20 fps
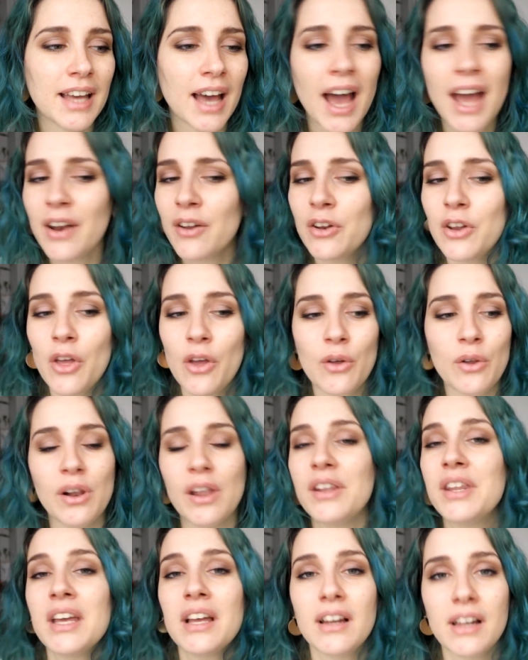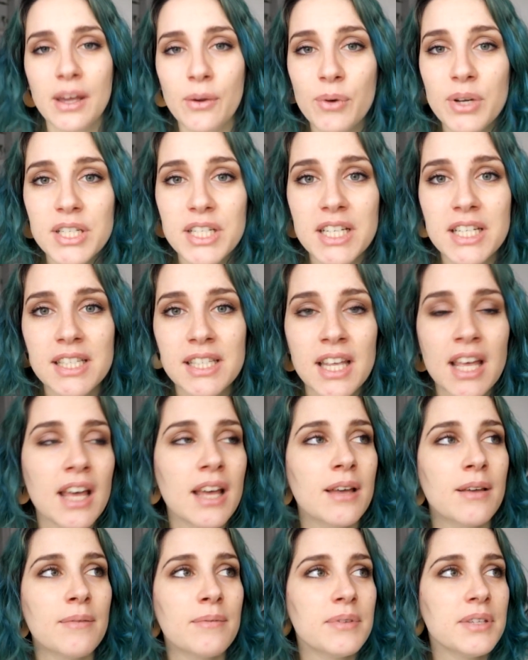I don't know, learning languages,
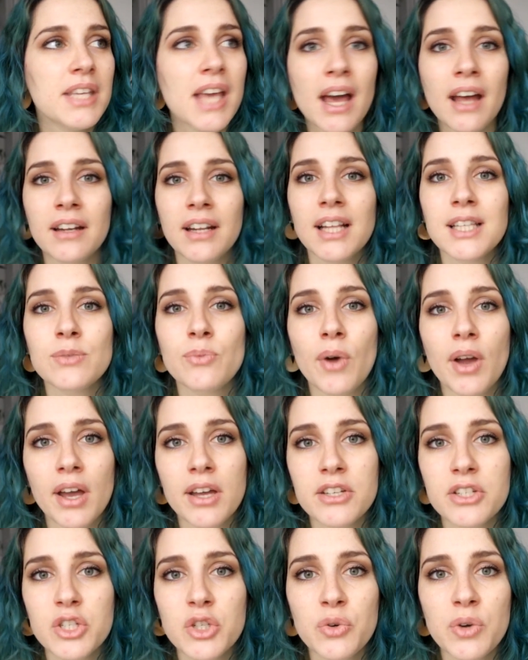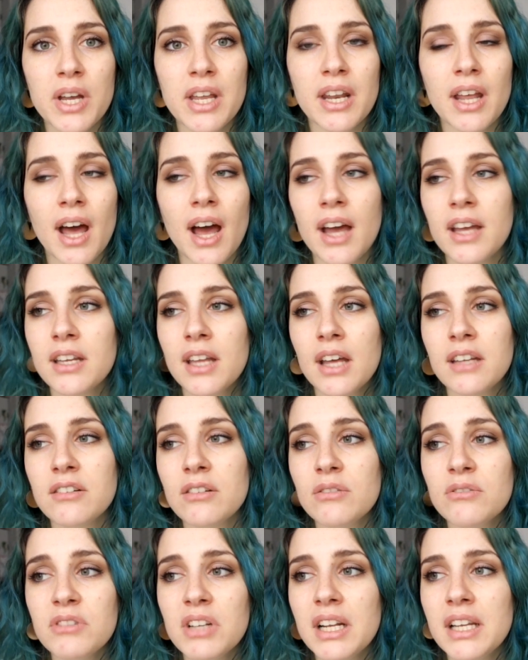yeah, that's why I do it. I
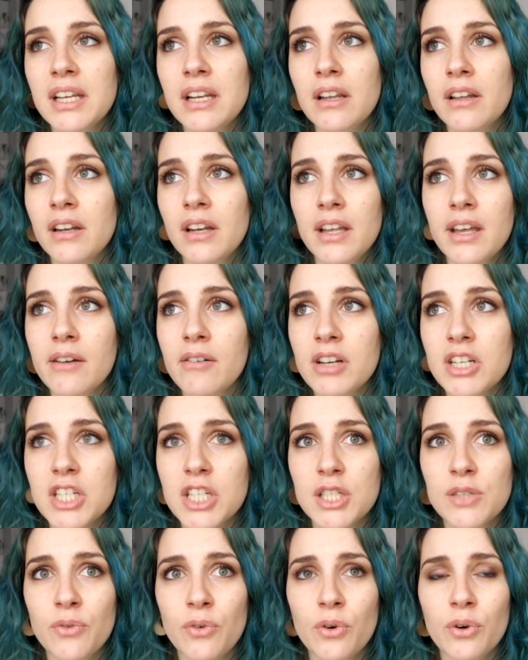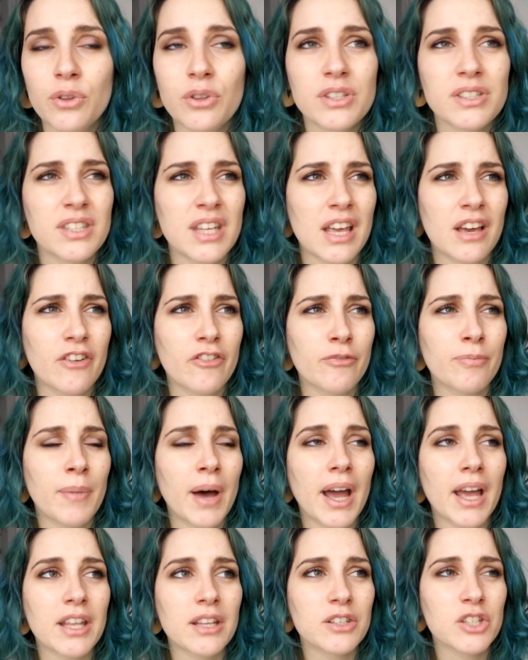don't really learn languages for the sake of
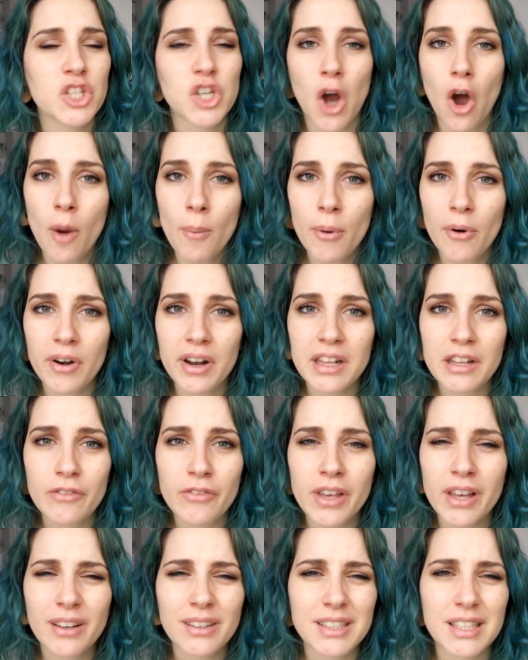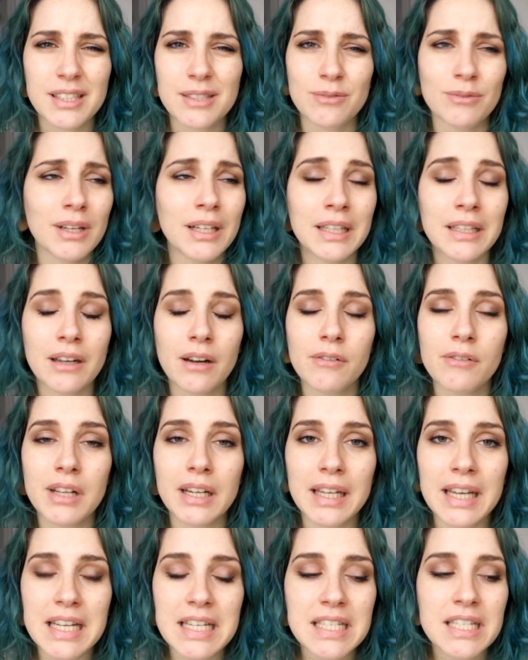my job or anything, because it's really not
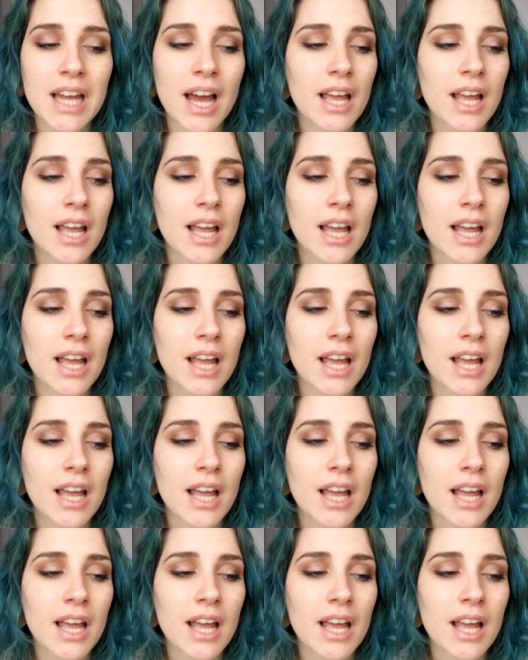related.